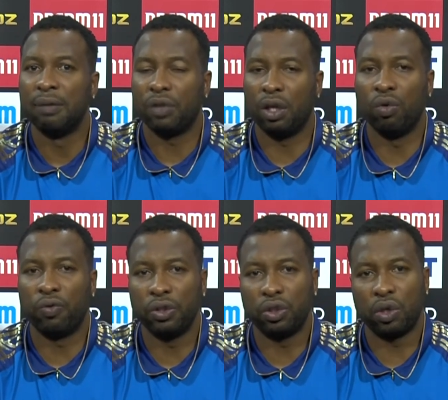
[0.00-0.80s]
low
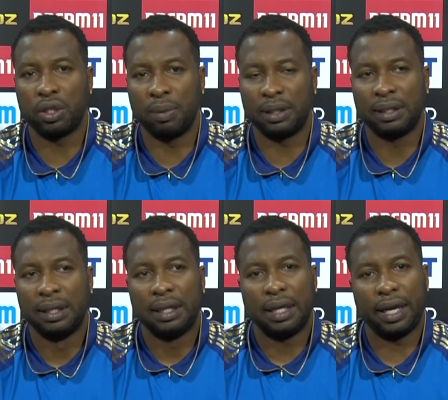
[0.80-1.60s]
full toss. But,
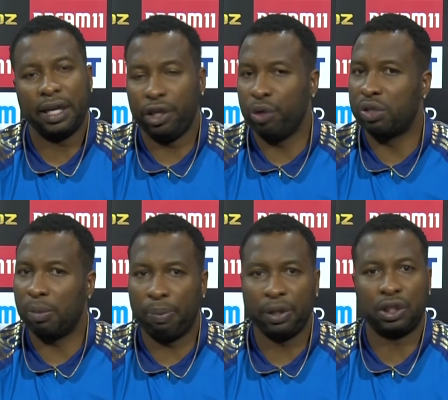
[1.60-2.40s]
again, you use the
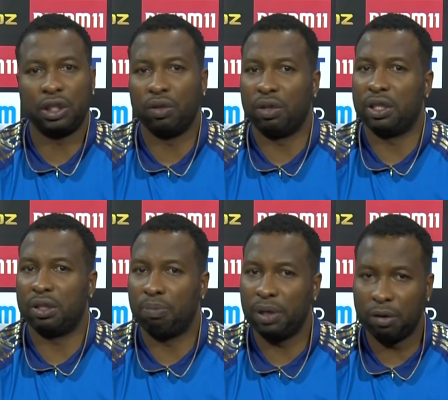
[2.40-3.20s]
pitch. You know,
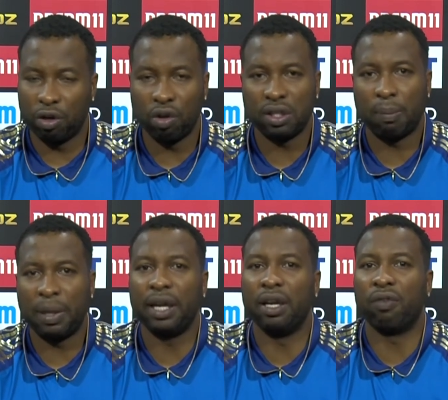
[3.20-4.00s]
the grounds are
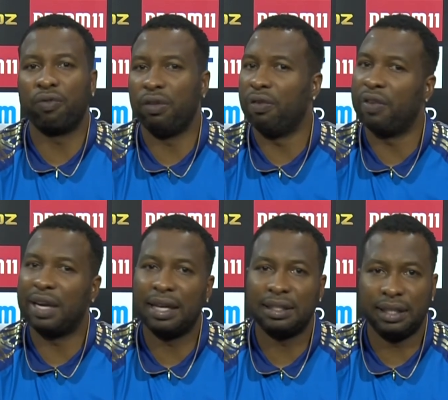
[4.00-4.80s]
big enough. Even if the
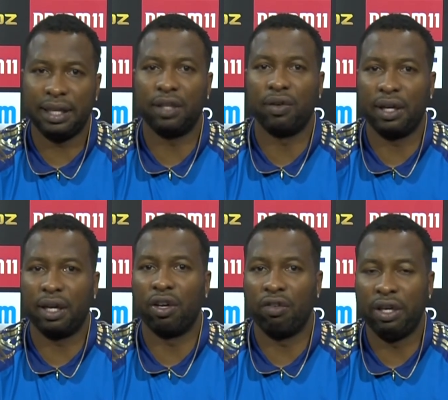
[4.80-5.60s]
guys take it on, they
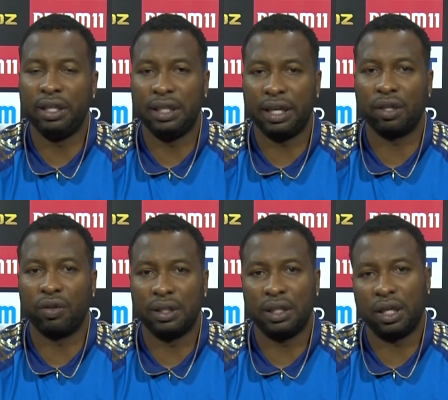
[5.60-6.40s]
got to really take it on
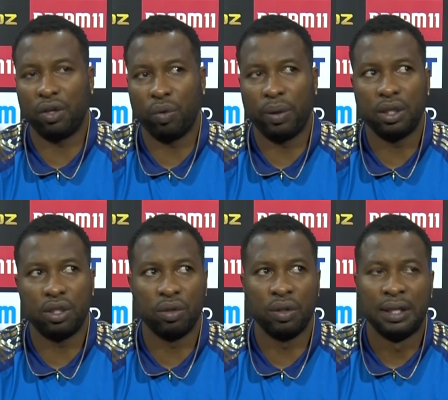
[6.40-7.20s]
and take it on well.
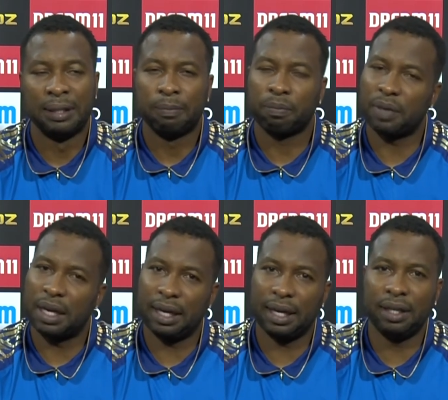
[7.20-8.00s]
So,
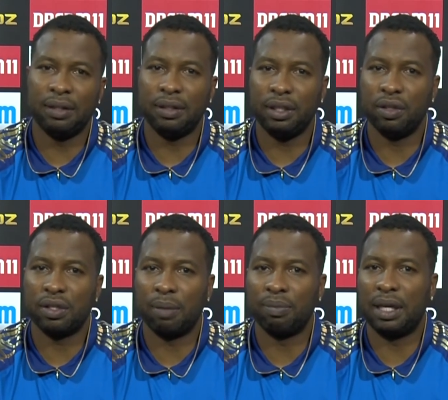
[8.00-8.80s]
again, you know,
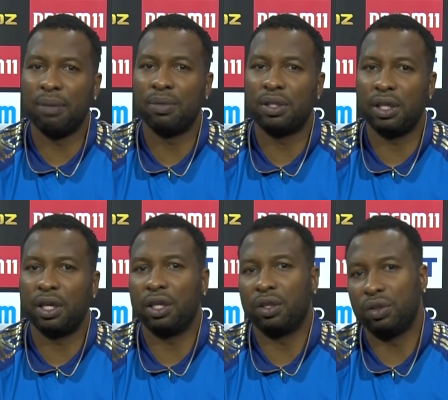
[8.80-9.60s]
sometimes you got to